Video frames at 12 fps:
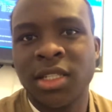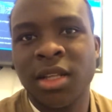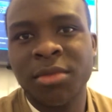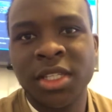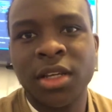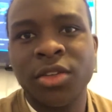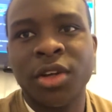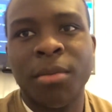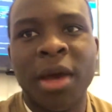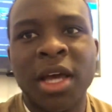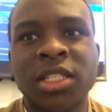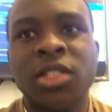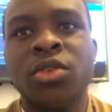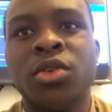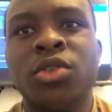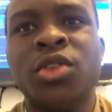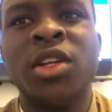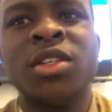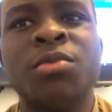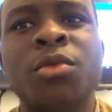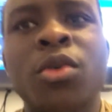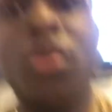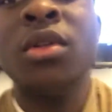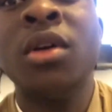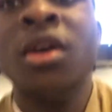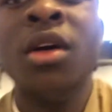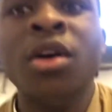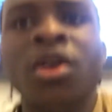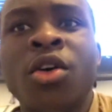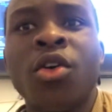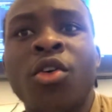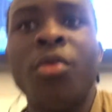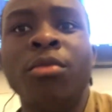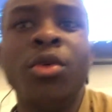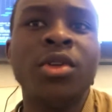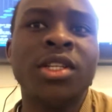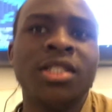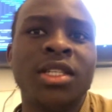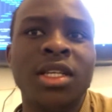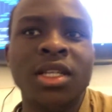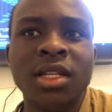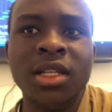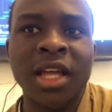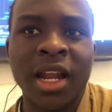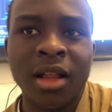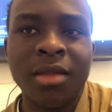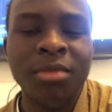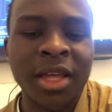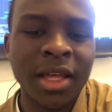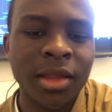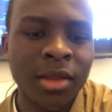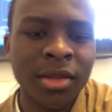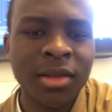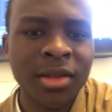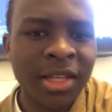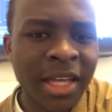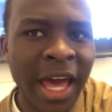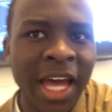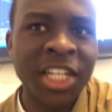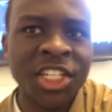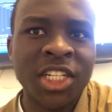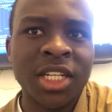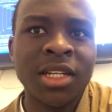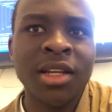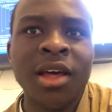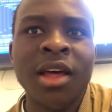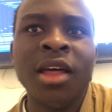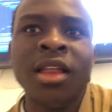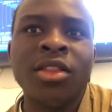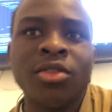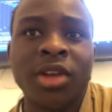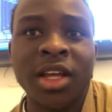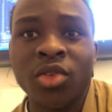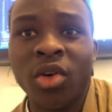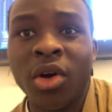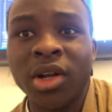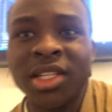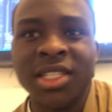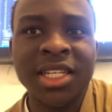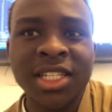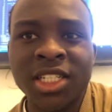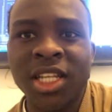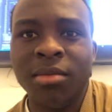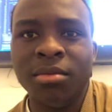Let me say to the masses, or to the small community that I'll be catching. So that's what I want to teach them.